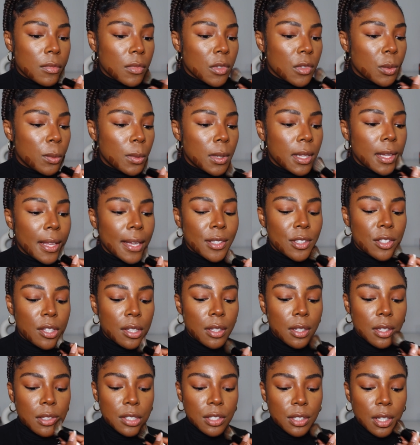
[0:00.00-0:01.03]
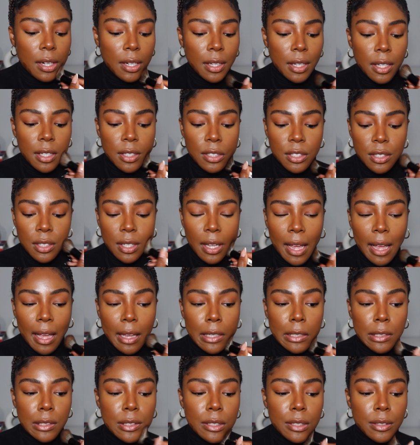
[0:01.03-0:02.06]
We like to look sun-kissed,
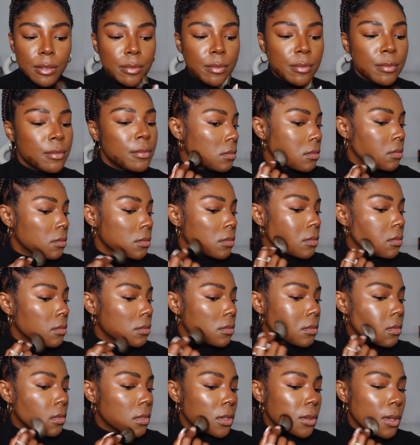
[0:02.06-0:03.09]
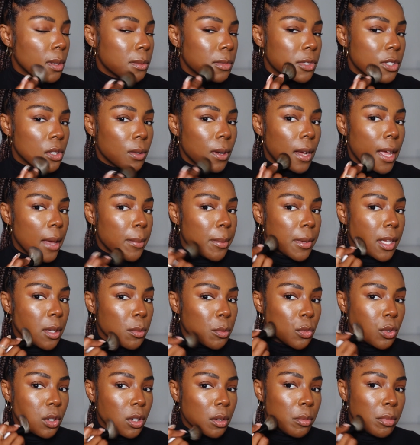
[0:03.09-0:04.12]
guys. So I'm so happy that
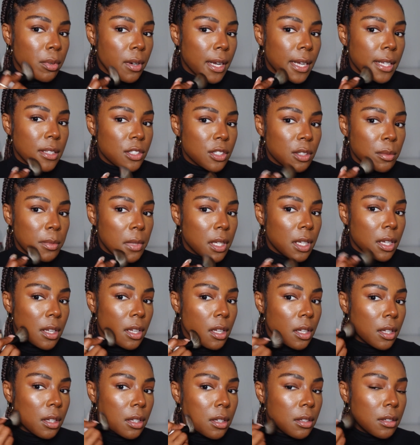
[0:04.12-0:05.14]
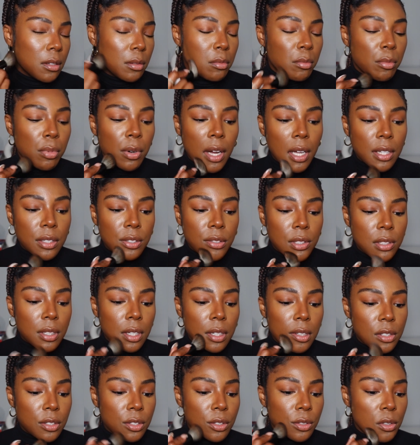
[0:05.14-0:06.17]
more brands are making bronzers that are
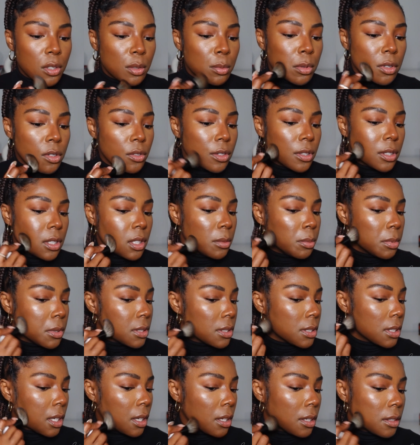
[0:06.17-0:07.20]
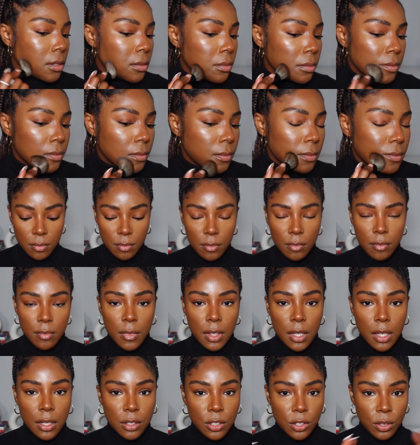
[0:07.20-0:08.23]
suitable for deeper skin.
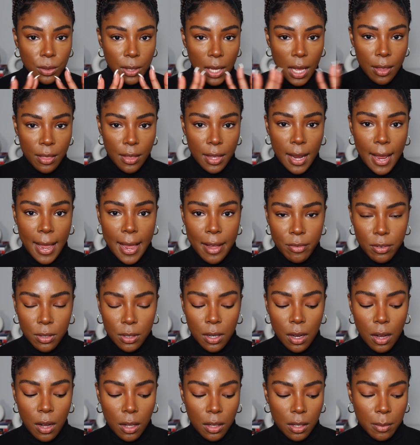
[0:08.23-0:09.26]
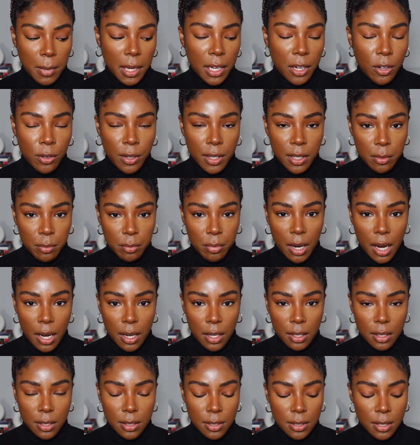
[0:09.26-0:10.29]
So now that I have on all of my cream
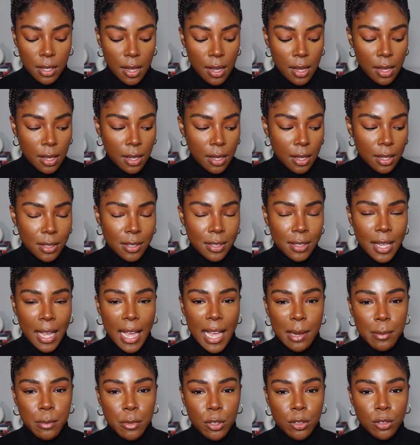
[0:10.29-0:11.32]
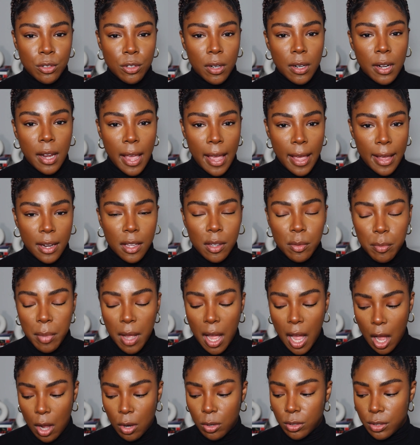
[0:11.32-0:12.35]
products, it's time to start adding
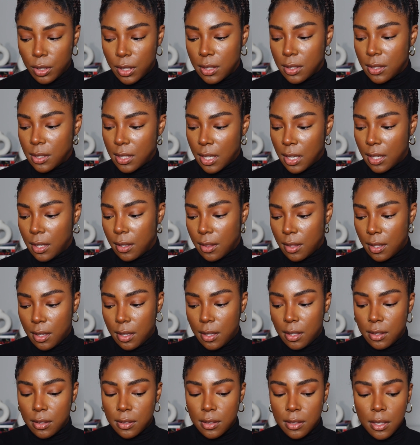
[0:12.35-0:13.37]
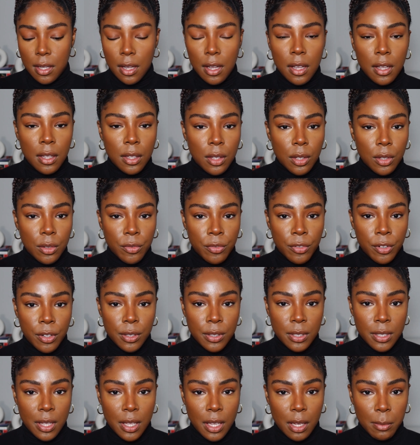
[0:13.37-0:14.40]
powder and setting things. The
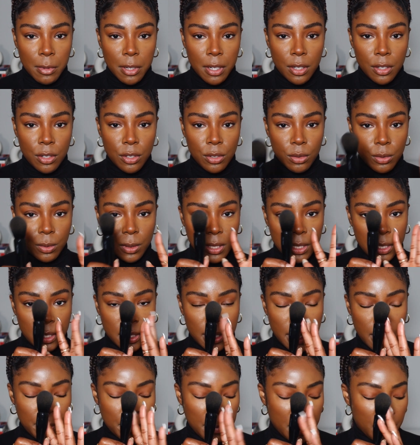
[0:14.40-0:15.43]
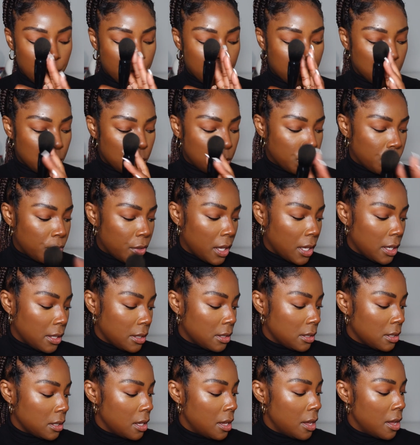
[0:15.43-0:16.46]
first thing I'm going to do is set my full
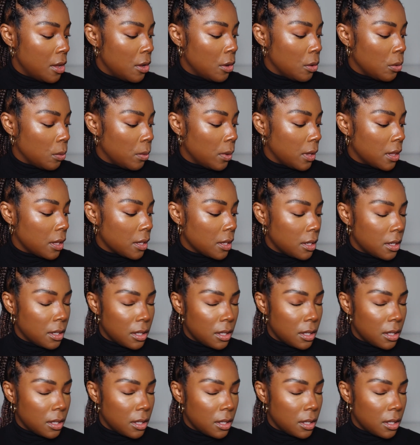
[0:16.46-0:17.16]
face with a